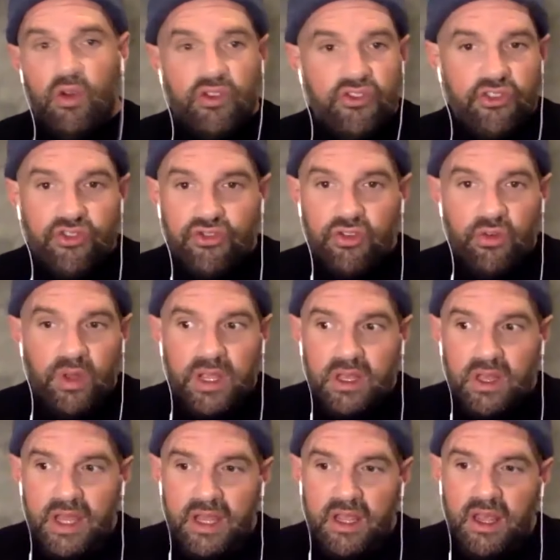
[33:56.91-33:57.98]
or just
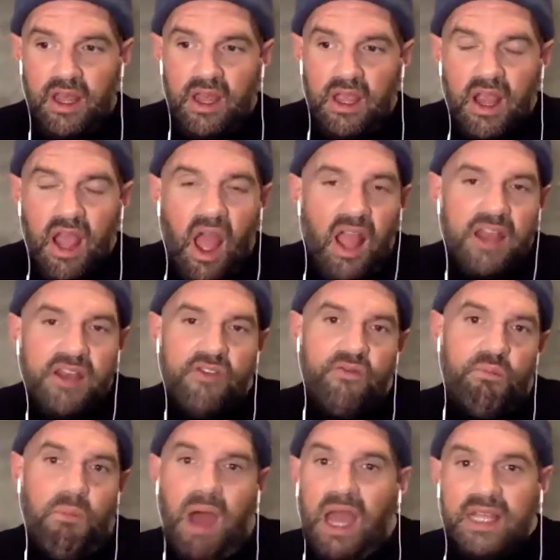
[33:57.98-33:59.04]
doing like kind
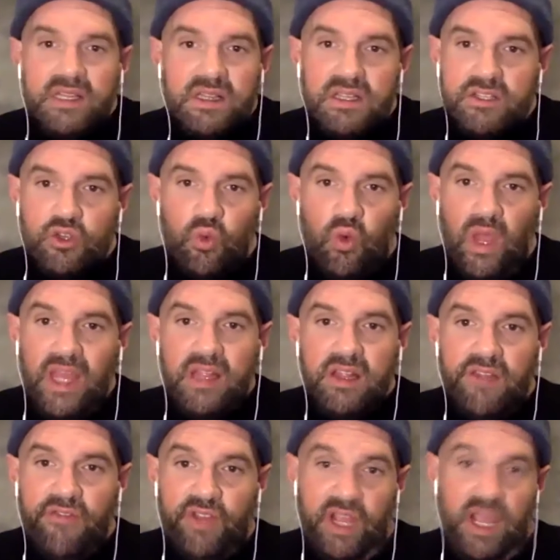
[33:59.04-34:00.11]
of mindless
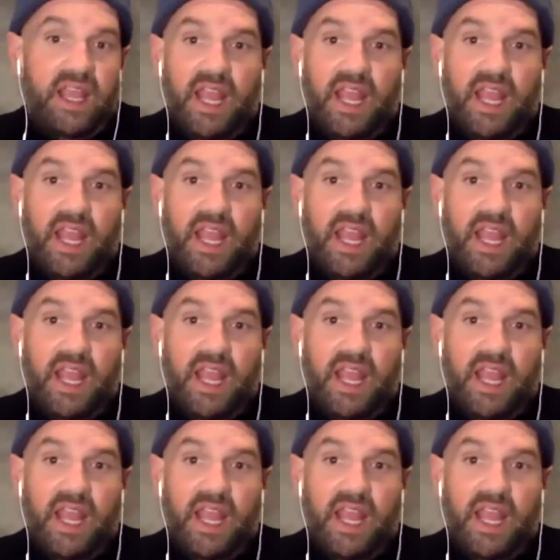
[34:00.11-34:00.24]
weightlifting.